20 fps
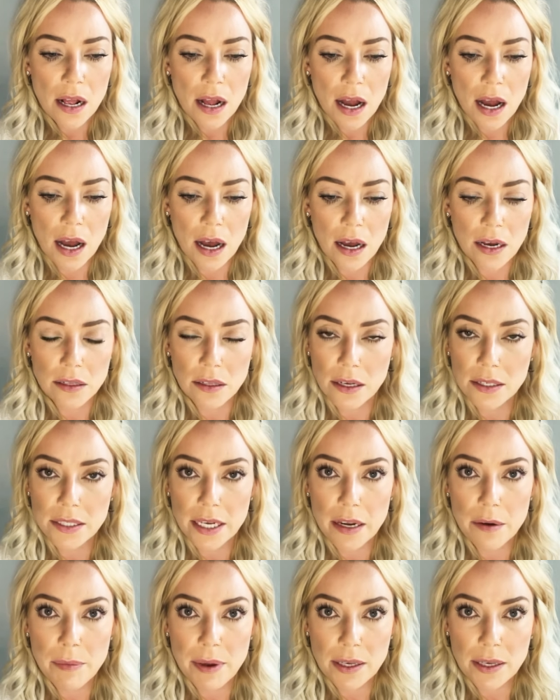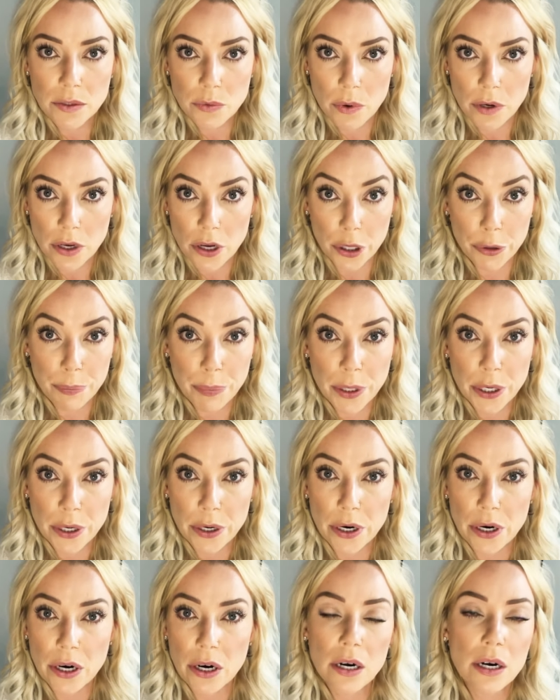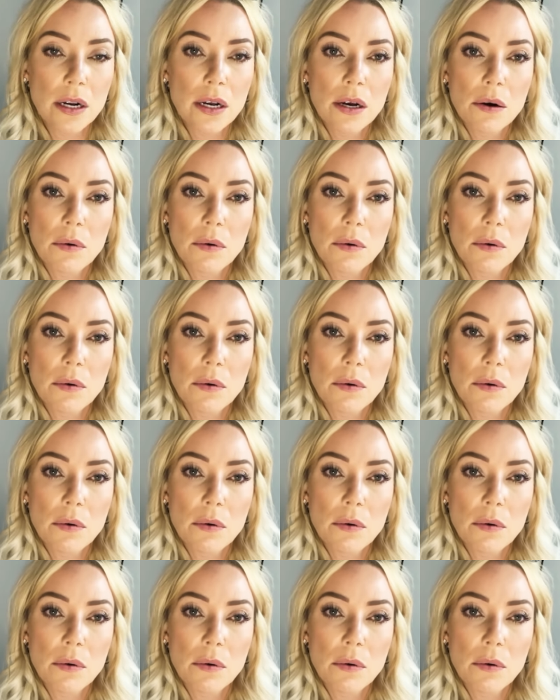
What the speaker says: Glossier makes one called Pure,